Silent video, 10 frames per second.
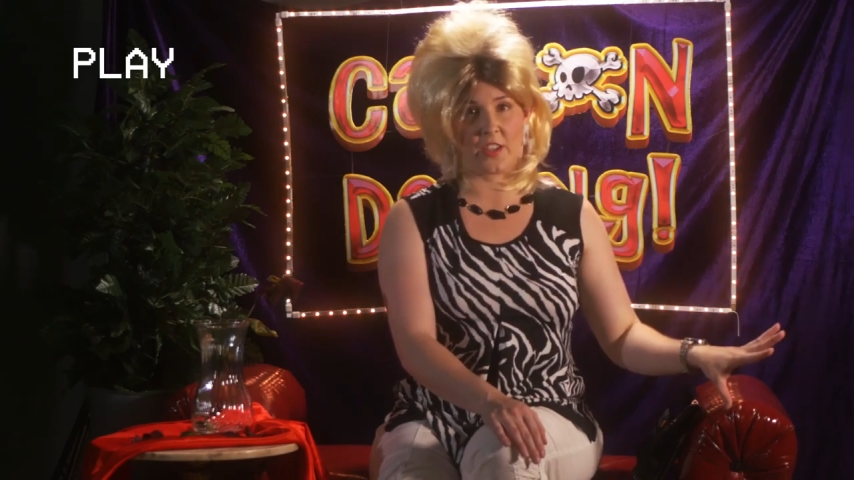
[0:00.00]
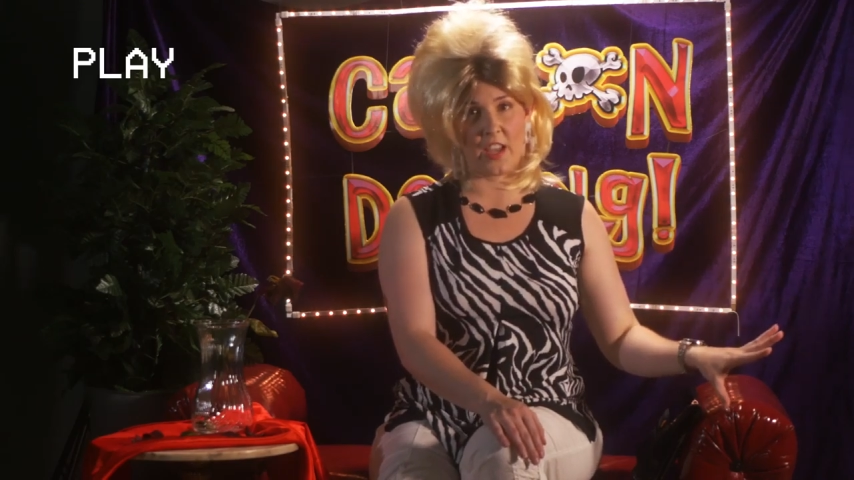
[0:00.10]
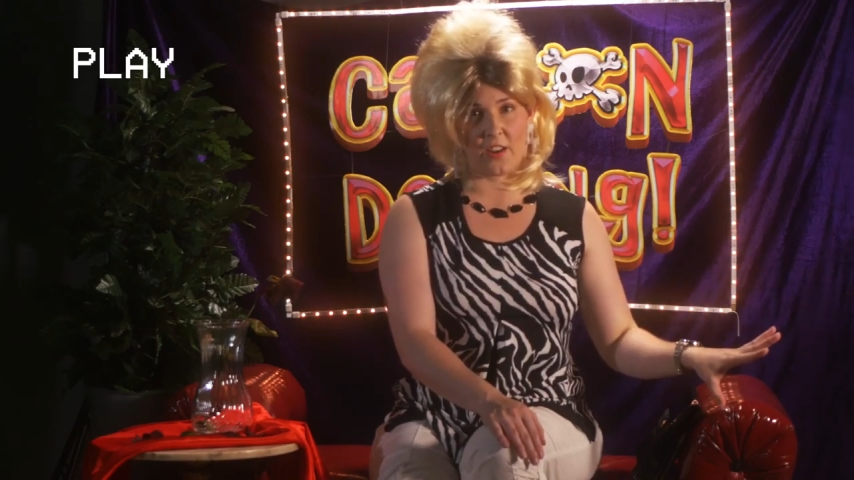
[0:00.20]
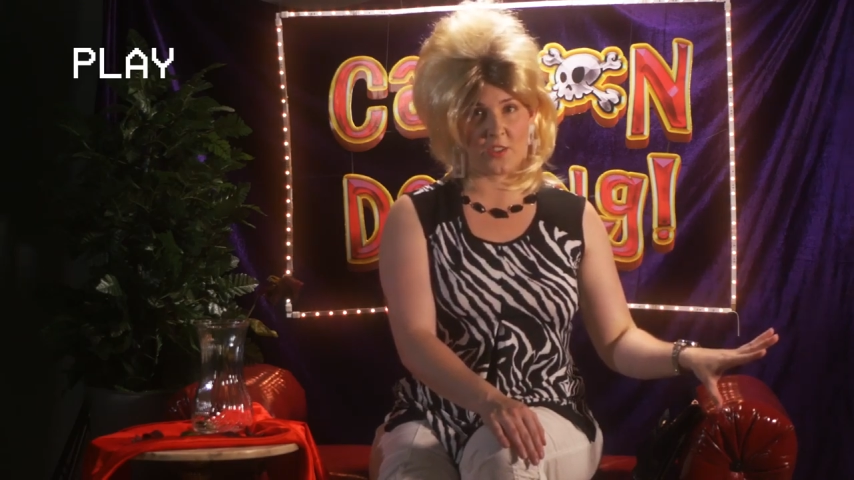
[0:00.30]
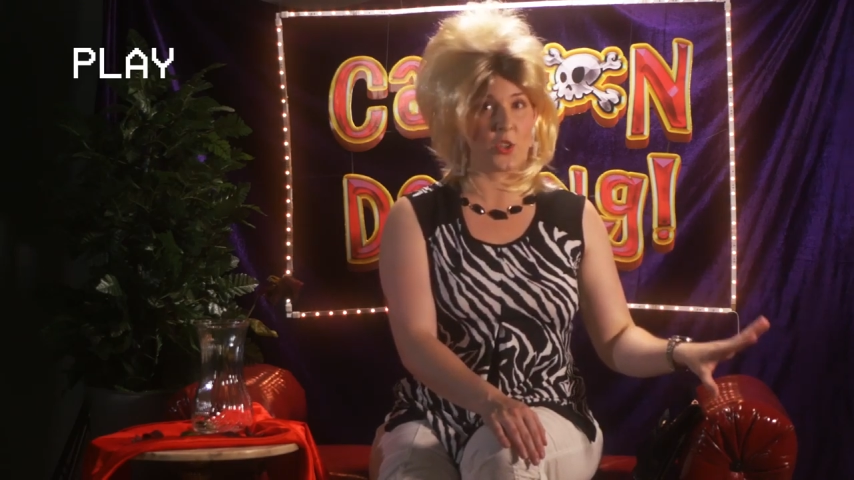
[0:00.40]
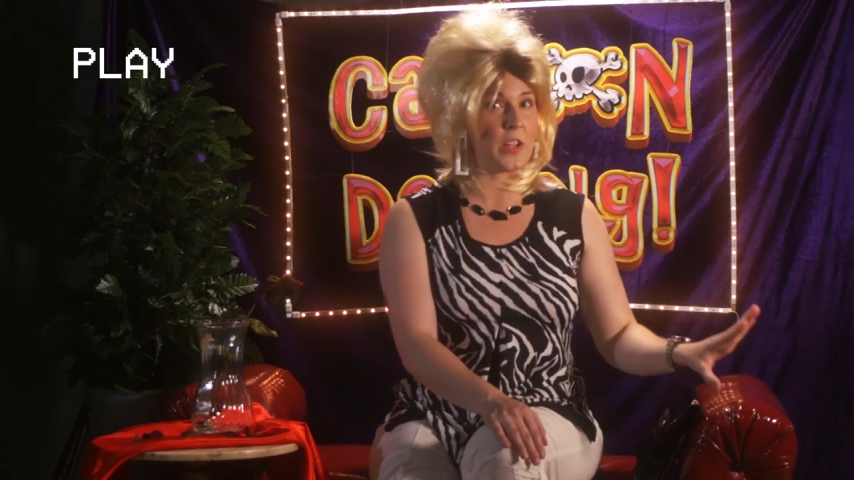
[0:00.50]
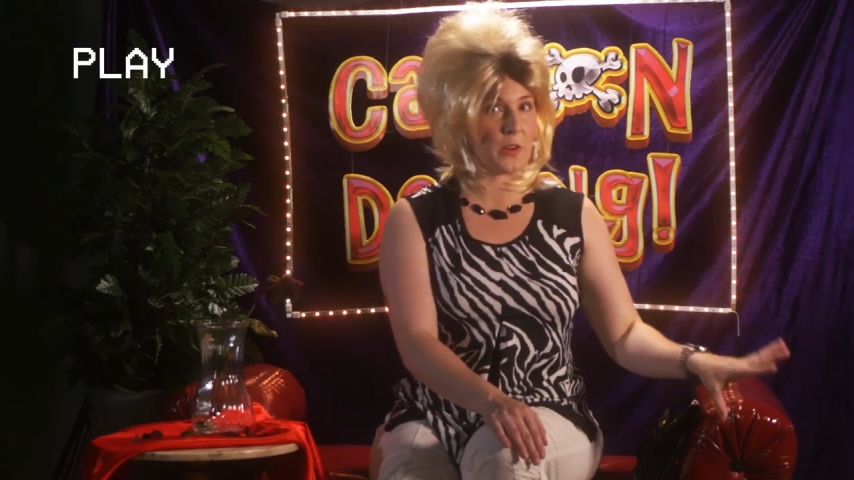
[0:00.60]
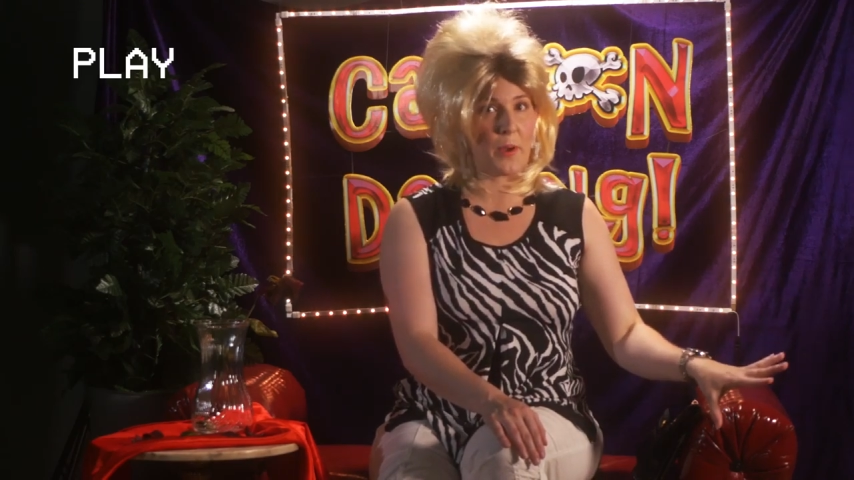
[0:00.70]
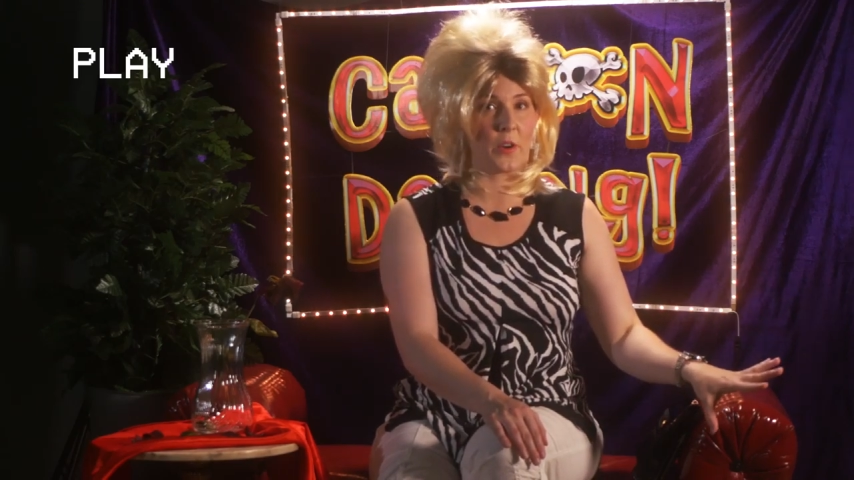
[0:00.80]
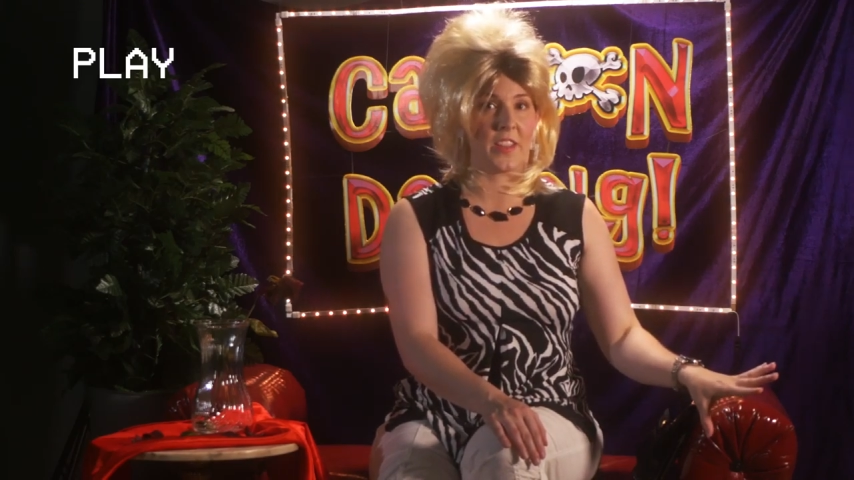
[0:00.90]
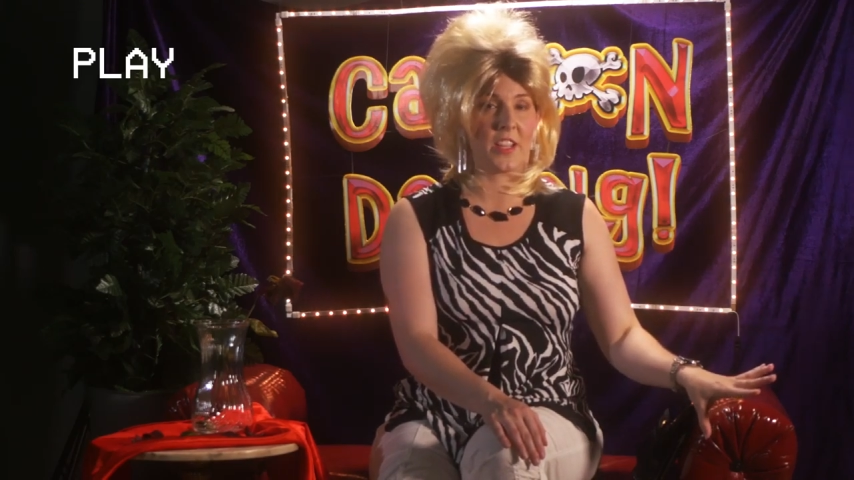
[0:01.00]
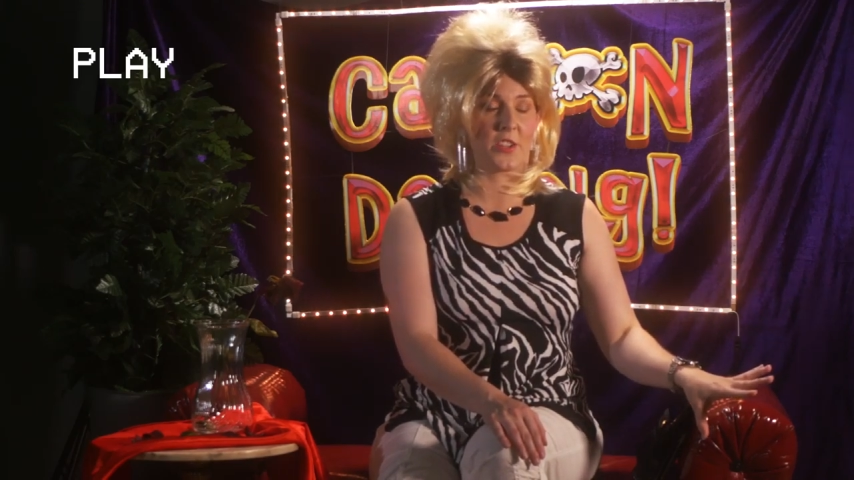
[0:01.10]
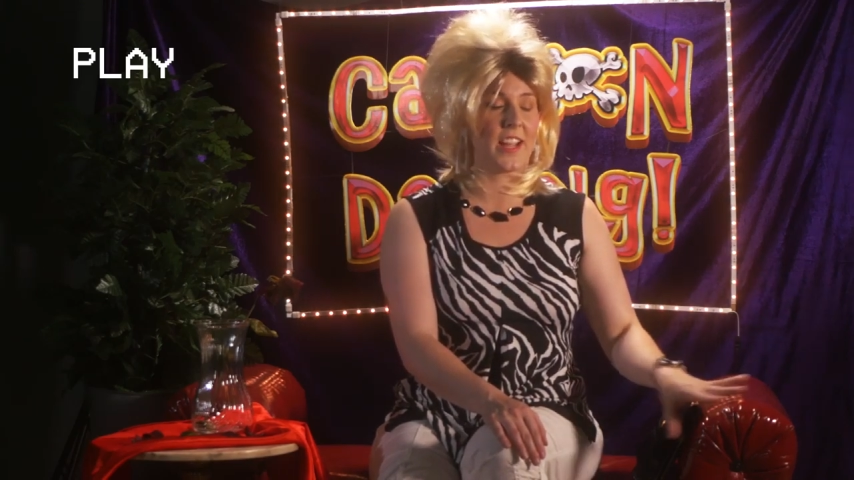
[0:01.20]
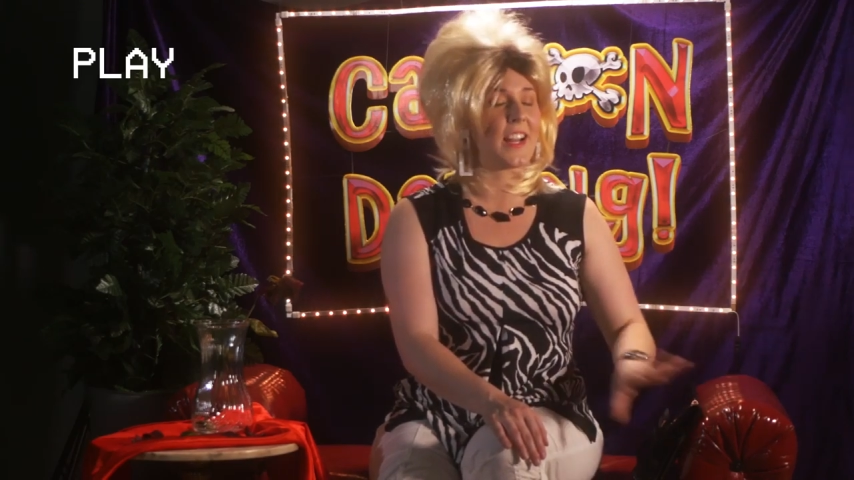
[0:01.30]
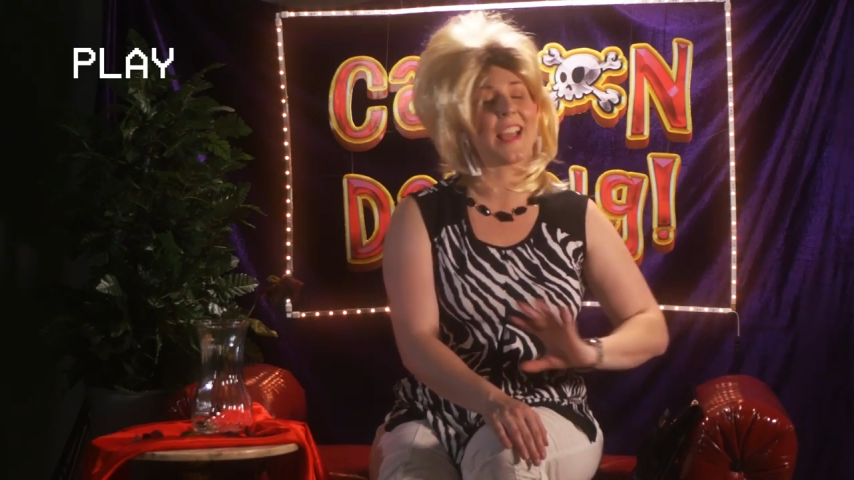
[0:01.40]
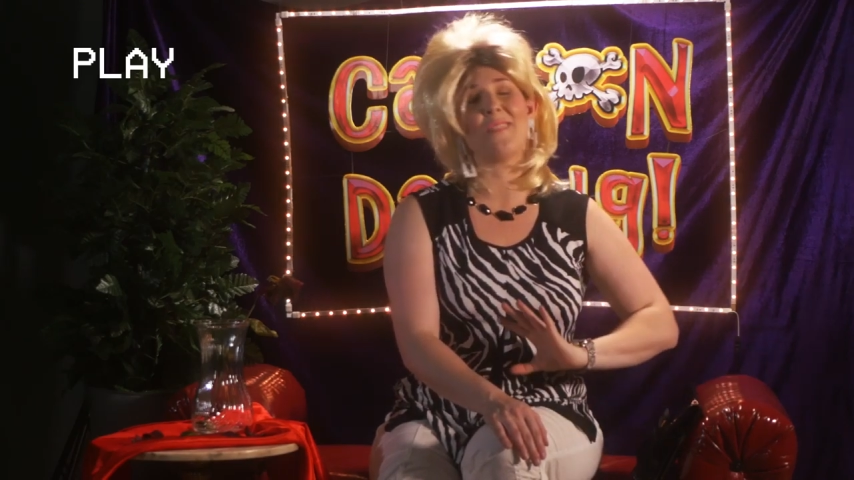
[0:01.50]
Karens you hear about on the internet,